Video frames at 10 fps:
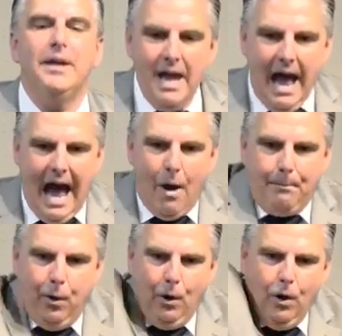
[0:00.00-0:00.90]
I'll
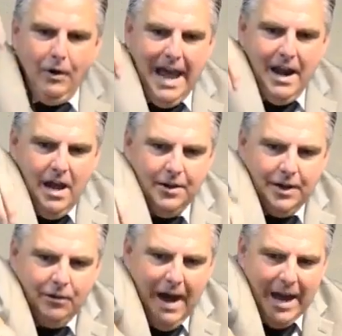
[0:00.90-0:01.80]
pull that
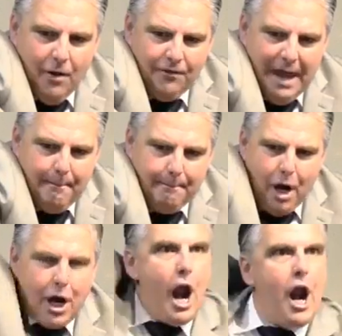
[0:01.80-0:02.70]
onion right off that
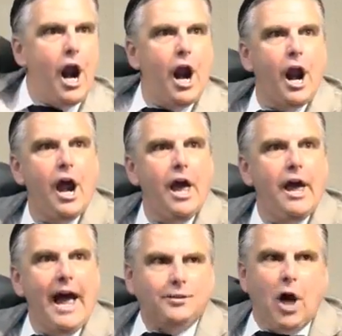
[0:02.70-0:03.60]
burger.
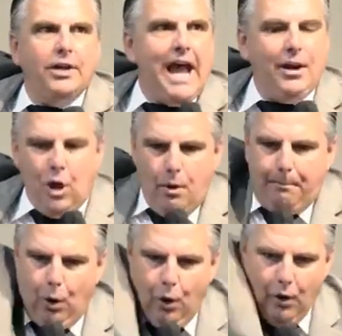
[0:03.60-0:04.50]
That's all you got to do.
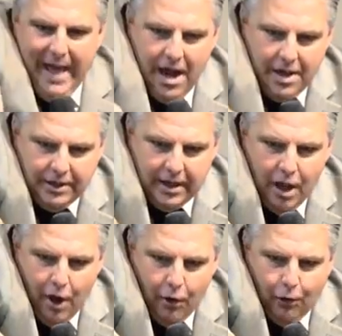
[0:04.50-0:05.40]
Pull that onion
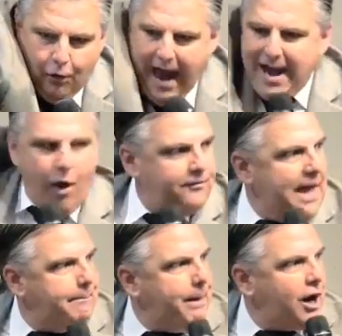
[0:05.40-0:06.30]
right off
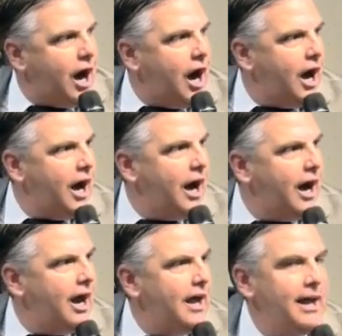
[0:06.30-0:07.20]
that burger.
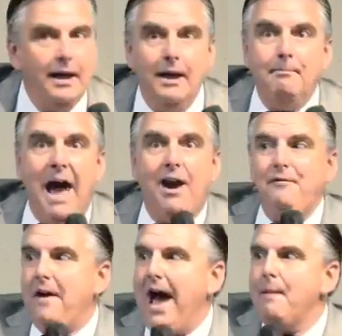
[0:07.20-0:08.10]
Matter of
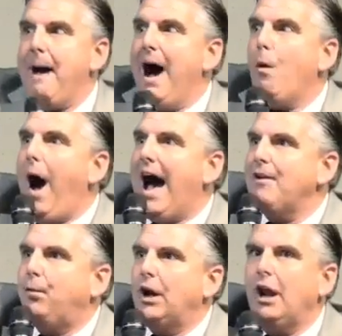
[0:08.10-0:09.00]
fact, my
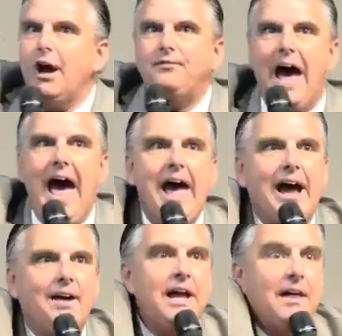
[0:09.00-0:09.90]
wife would love to
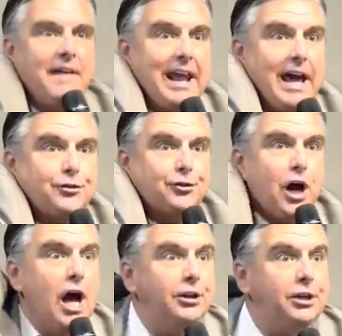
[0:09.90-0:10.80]
have that extra
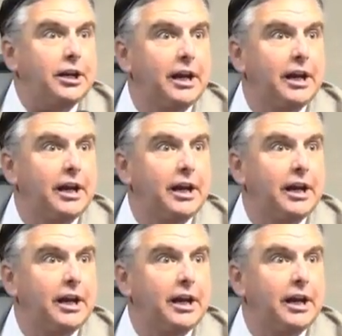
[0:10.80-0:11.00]
onion.